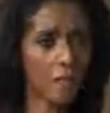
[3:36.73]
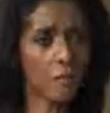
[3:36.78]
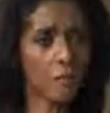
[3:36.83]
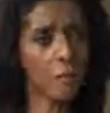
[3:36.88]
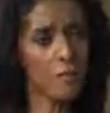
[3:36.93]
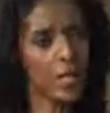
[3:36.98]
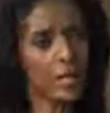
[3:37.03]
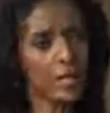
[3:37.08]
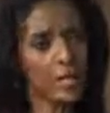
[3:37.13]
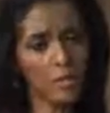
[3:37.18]
You're
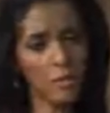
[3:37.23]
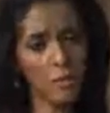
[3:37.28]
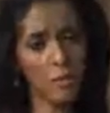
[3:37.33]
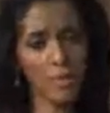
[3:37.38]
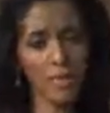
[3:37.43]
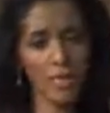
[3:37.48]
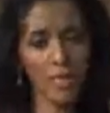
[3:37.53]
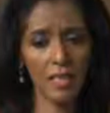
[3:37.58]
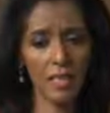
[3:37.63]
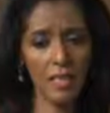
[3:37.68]
a man in your
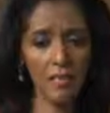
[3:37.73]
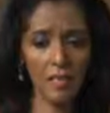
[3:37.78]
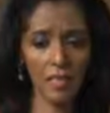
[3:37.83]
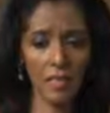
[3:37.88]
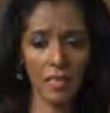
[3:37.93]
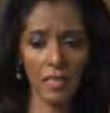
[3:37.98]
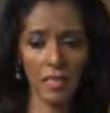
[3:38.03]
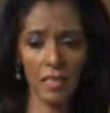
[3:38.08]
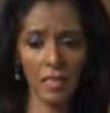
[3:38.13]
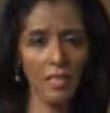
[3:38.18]
early
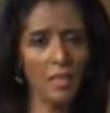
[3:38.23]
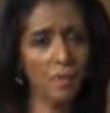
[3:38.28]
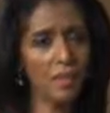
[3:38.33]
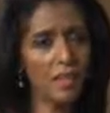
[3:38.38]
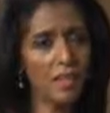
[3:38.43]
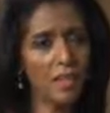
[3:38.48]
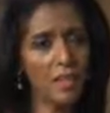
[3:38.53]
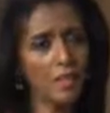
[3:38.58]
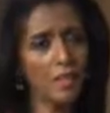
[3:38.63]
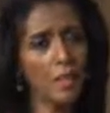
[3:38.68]
70s now,
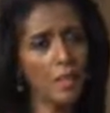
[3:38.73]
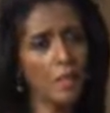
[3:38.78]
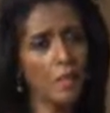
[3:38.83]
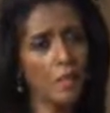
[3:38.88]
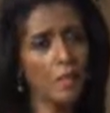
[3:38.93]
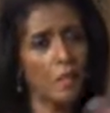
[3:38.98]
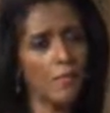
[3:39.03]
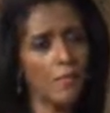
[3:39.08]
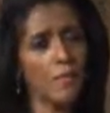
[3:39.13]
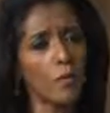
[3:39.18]
and they think,
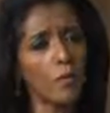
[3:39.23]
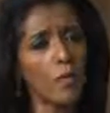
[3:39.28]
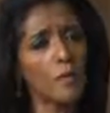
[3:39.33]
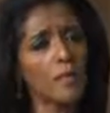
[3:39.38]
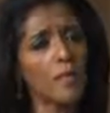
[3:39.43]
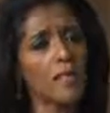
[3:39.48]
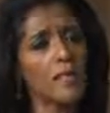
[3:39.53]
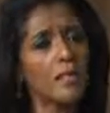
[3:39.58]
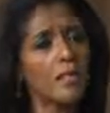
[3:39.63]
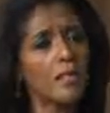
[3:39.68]
look, we've got a
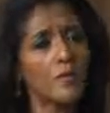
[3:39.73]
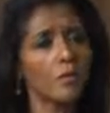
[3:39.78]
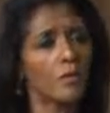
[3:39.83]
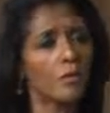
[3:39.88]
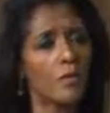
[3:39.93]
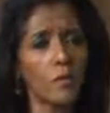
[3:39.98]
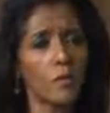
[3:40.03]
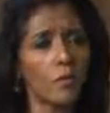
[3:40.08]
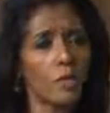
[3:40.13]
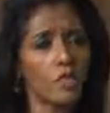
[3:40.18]
political
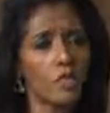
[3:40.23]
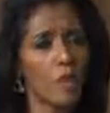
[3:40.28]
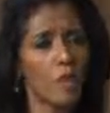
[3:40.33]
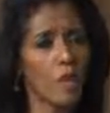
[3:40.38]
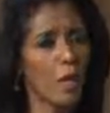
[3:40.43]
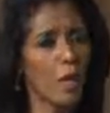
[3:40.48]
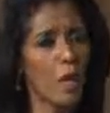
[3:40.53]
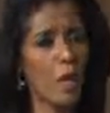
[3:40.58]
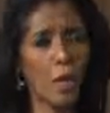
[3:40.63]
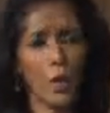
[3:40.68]
future.
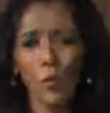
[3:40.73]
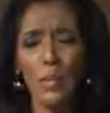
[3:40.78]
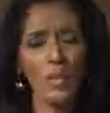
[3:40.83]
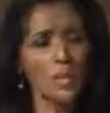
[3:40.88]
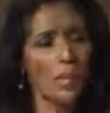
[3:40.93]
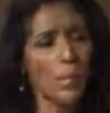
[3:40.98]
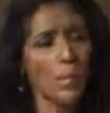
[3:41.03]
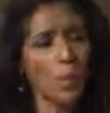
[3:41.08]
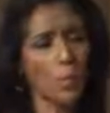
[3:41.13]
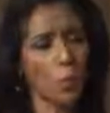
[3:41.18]
We
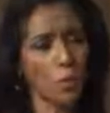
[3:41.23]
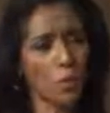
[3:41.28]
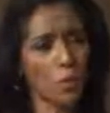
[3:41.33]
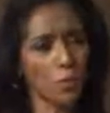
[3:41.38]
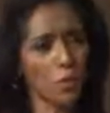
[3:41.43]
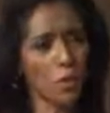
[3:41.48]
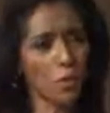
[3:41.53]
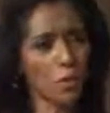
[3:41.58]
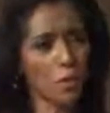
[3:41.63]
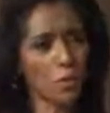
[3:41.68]
don't
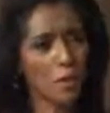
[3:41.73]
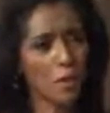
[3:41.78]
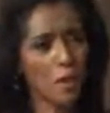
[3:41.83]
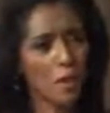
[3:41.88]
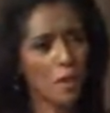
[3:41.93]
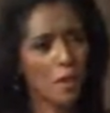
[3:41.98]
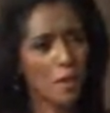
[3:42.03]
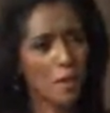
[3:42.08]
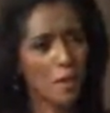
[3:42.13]
want to